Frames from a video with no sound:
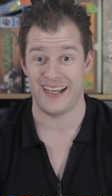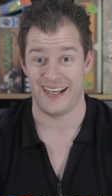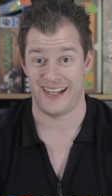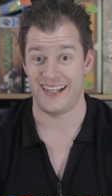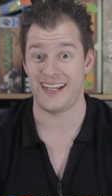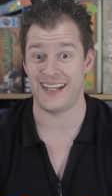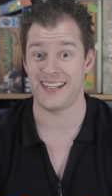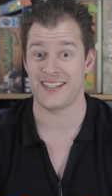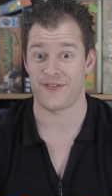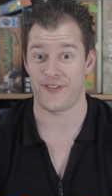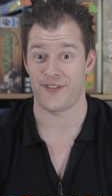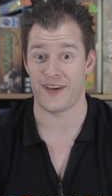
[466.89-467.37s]

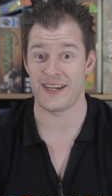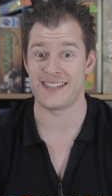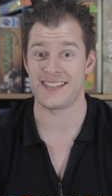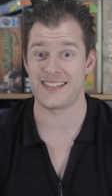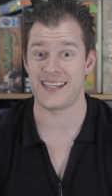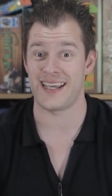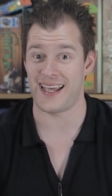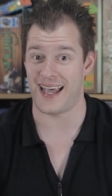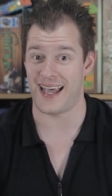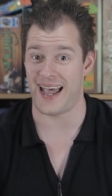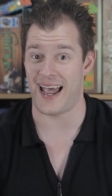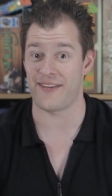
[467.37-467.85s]
Let's face
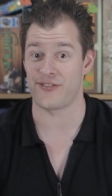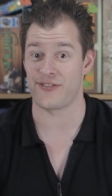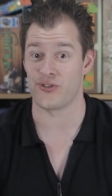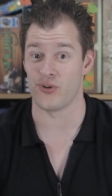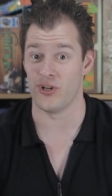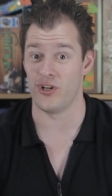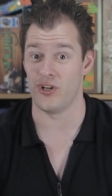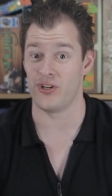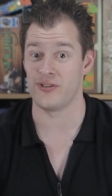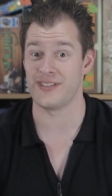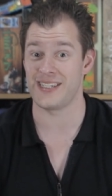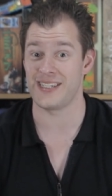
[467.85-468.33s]
it, after
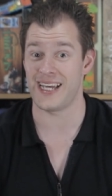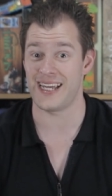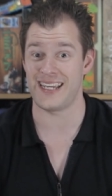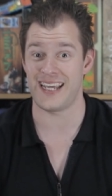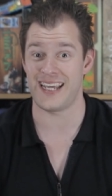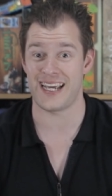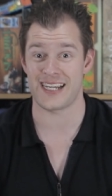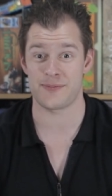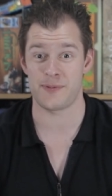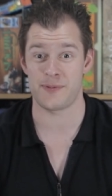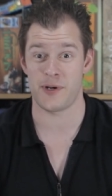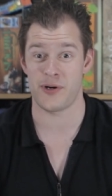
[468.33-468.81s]
a long day at the
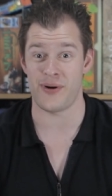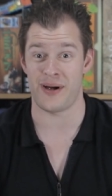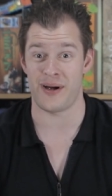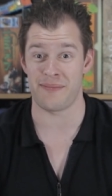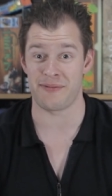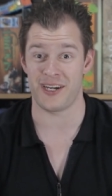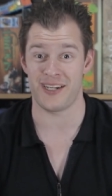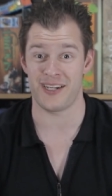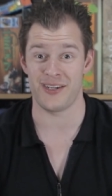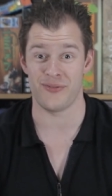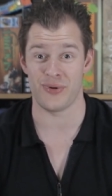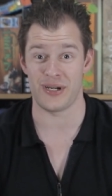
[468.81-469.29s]
Expo, I'm
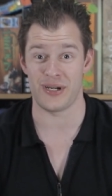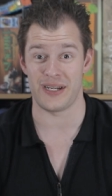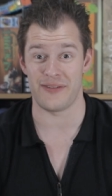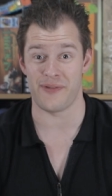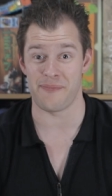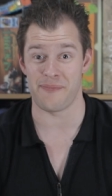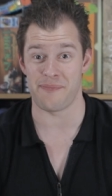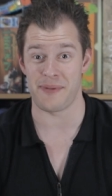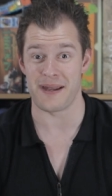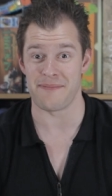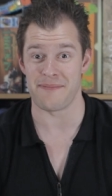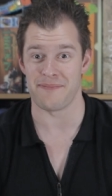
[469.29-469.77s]
kind of ready for
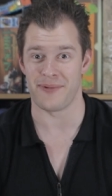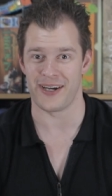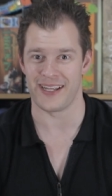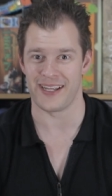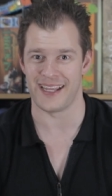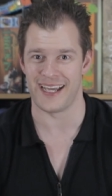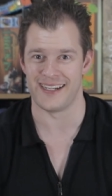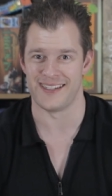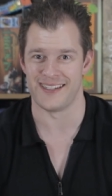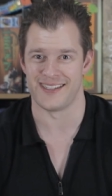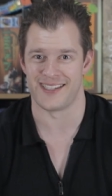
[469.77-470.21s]
bed by then,